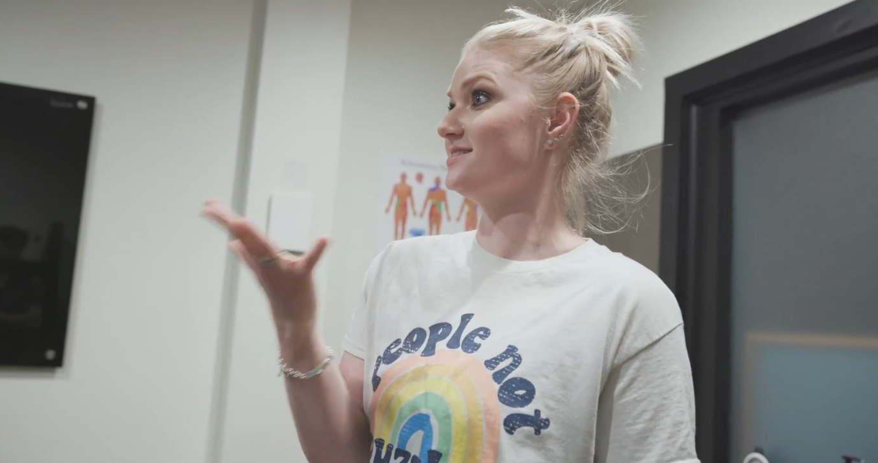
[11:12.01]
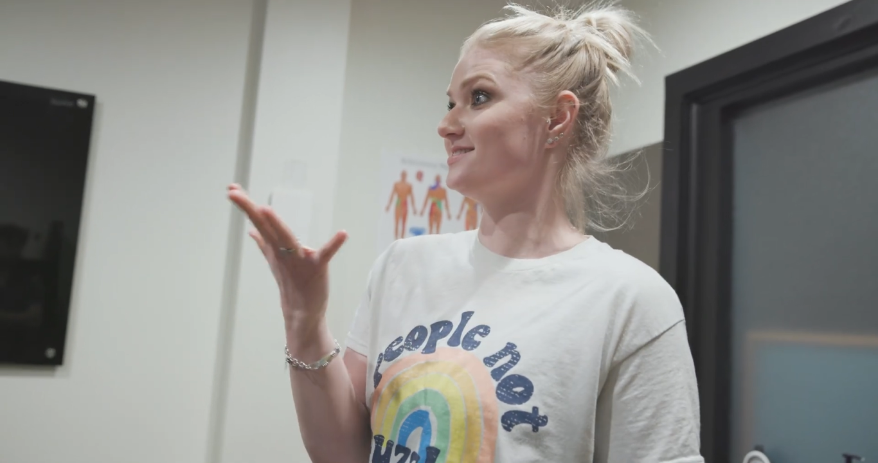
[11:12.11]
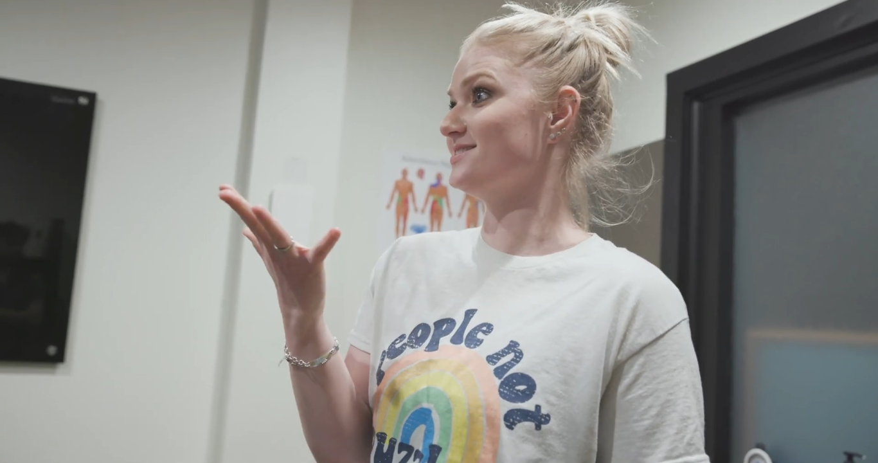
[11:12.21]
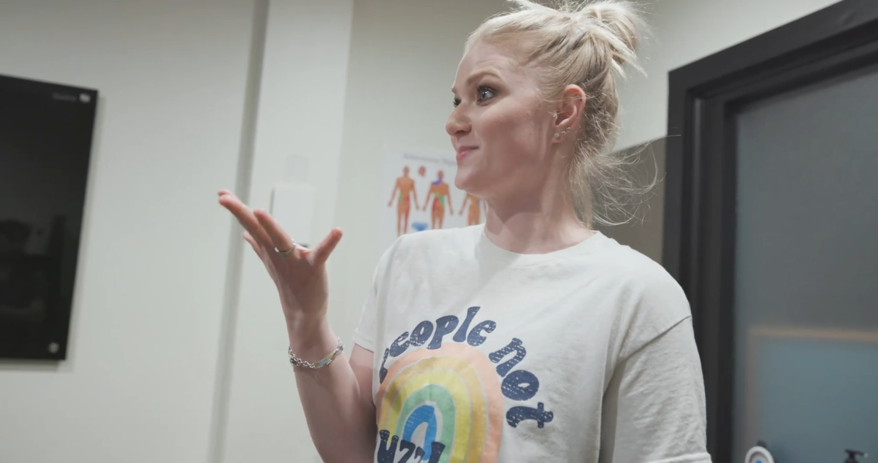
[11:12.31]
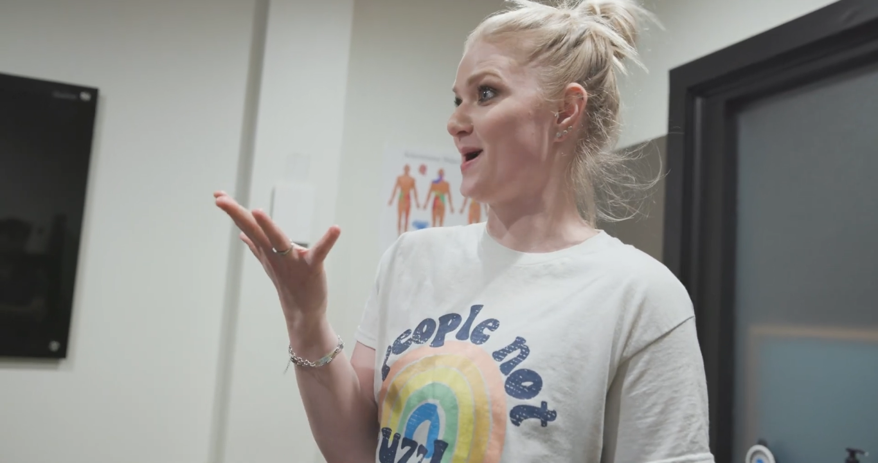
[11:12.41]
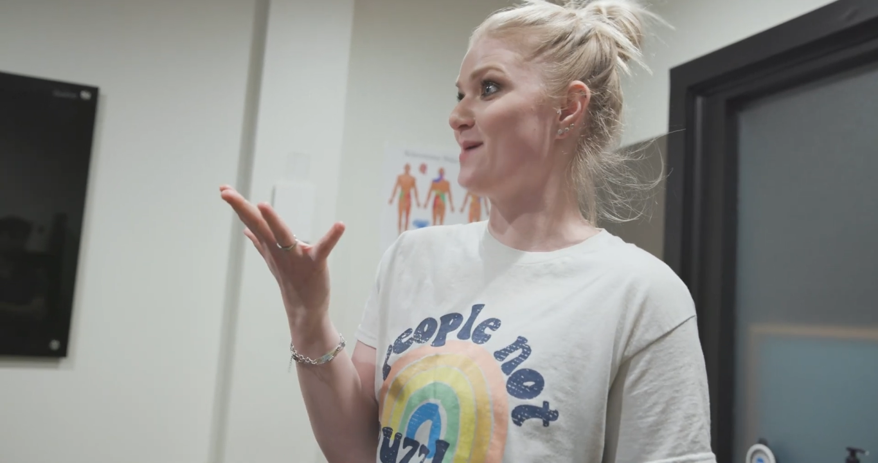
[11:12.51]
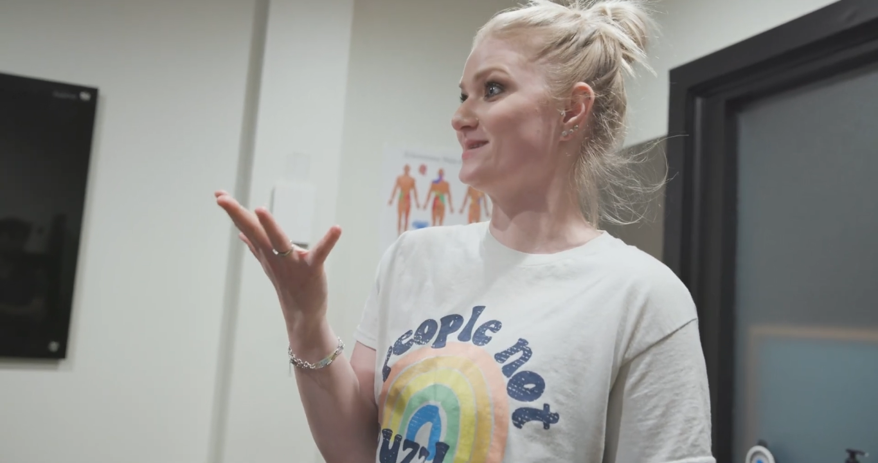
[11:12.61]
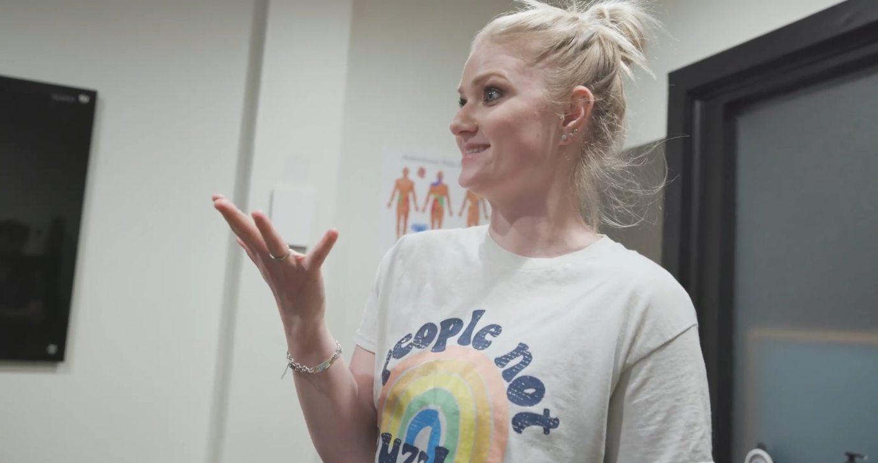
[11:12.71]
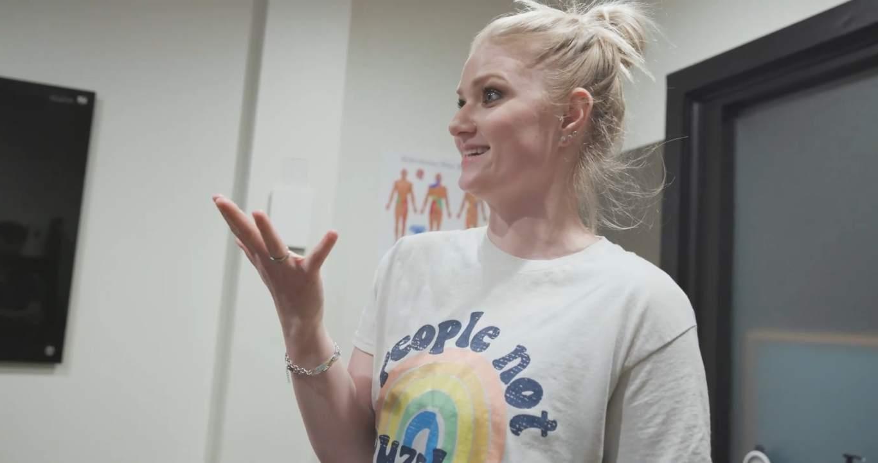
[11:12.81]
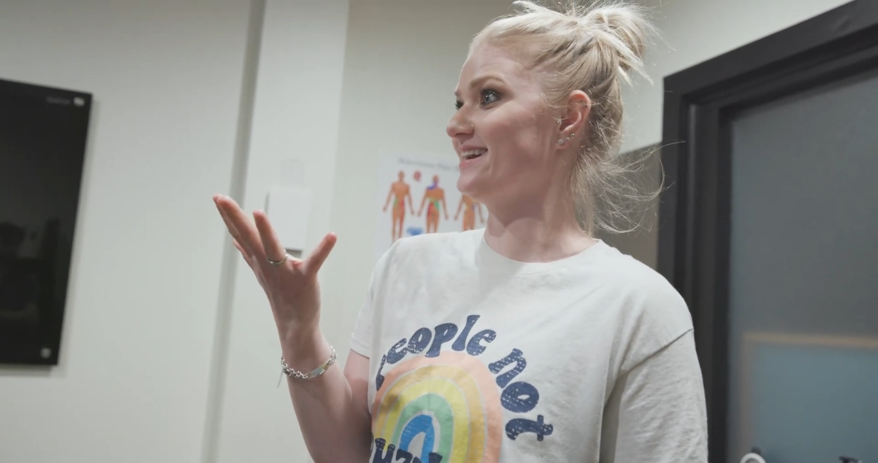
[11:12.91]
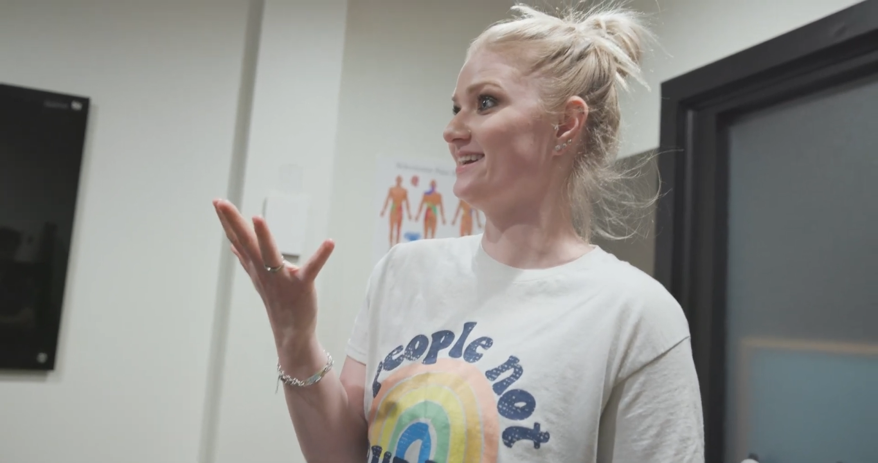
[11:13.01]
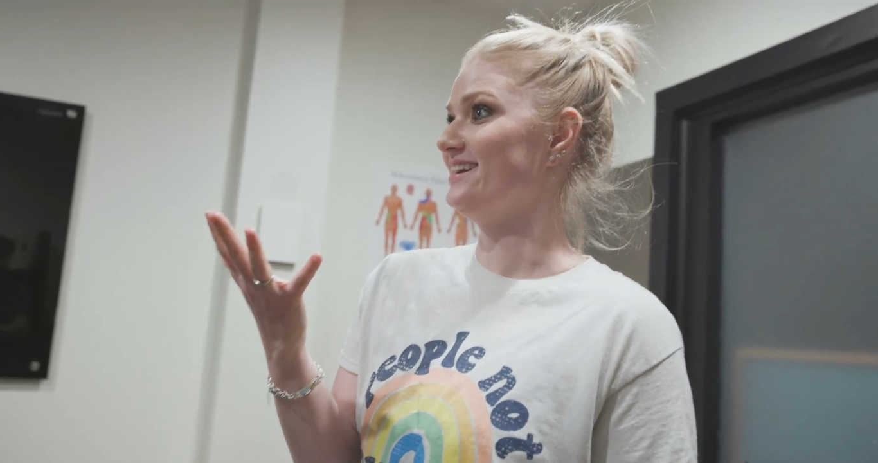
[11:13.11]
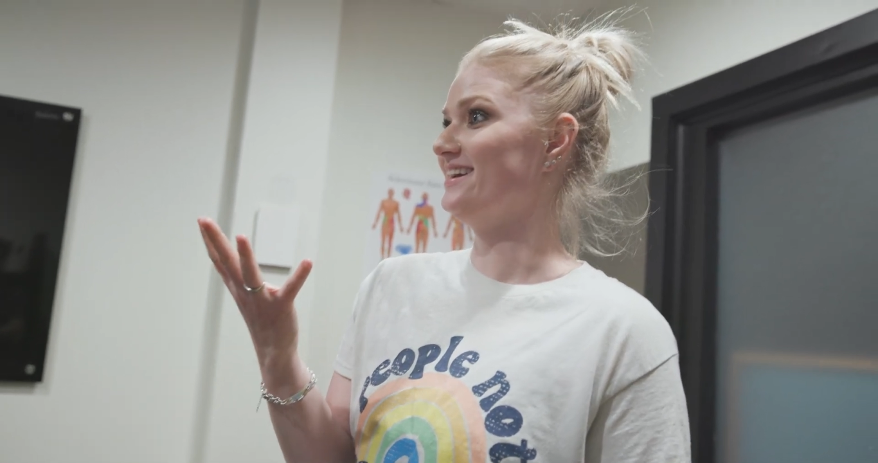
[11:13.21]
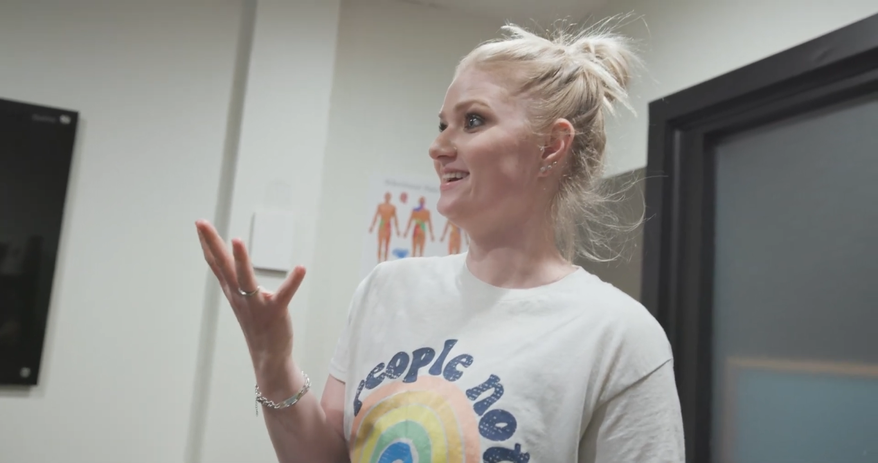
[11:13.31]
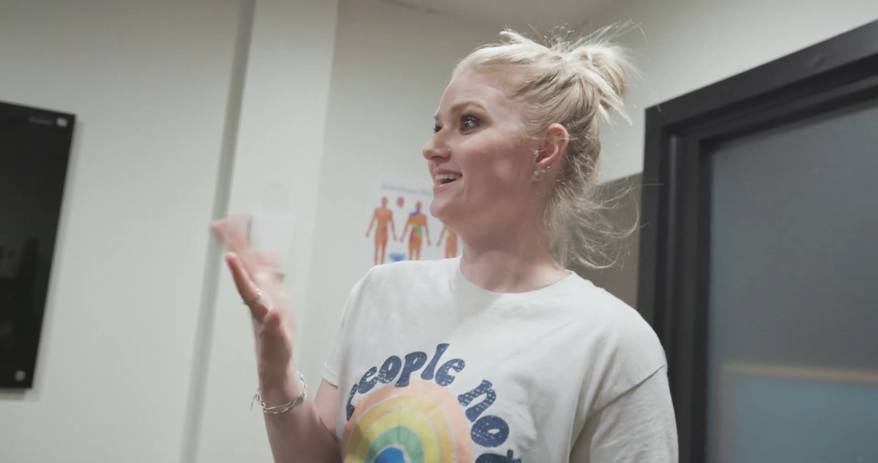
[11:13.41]
This is promising.
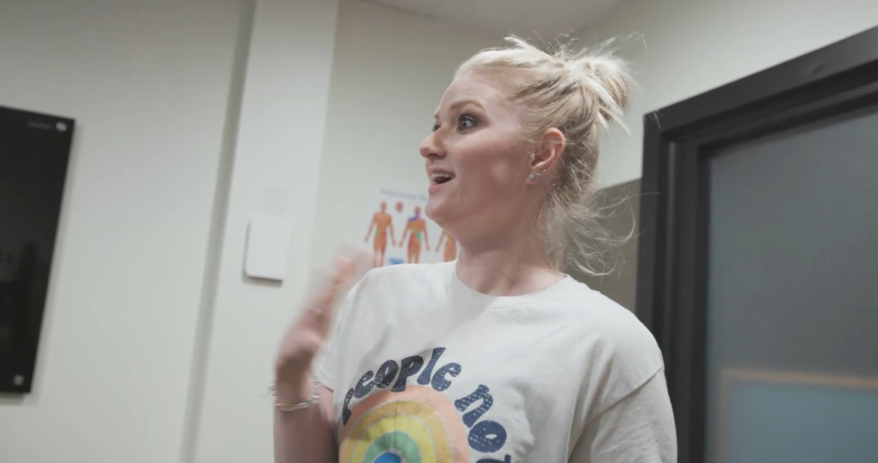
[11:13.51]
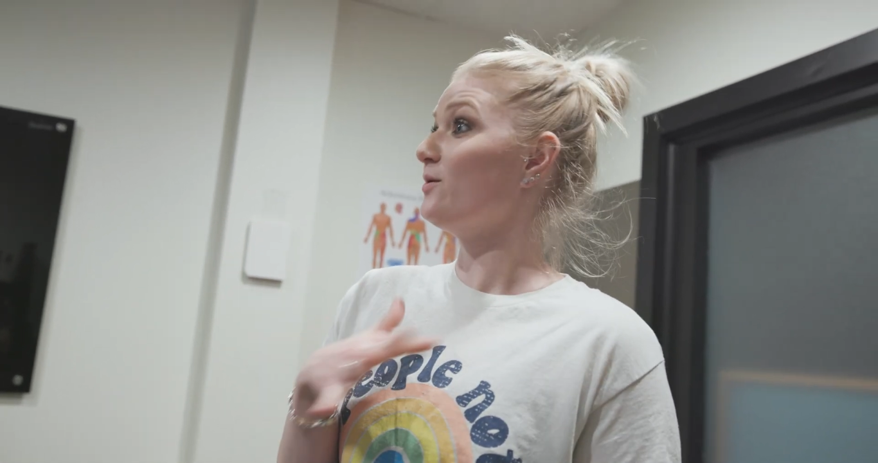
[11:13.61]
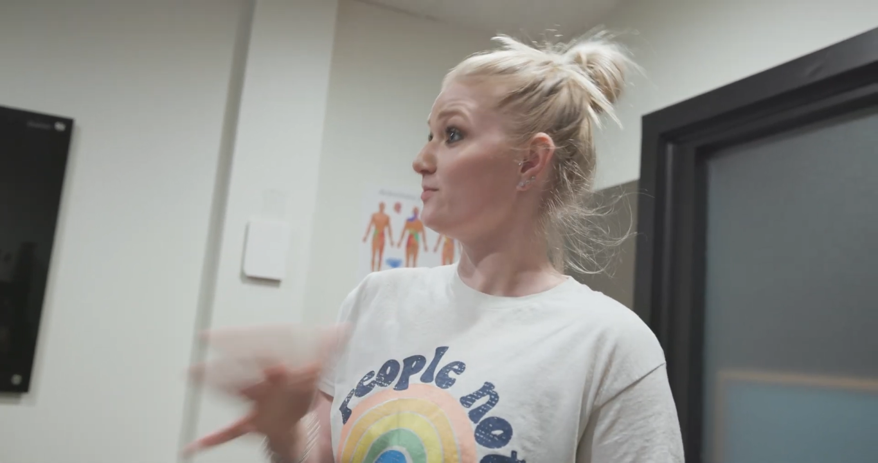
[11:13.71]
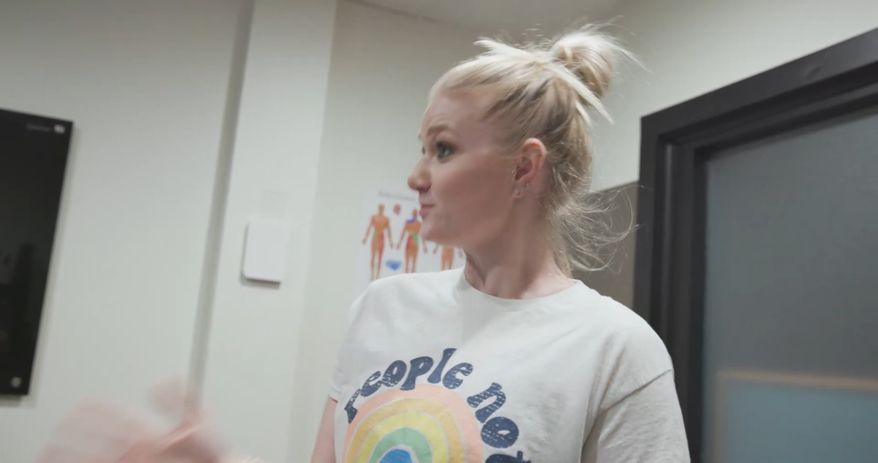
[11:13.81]
Sparks are good.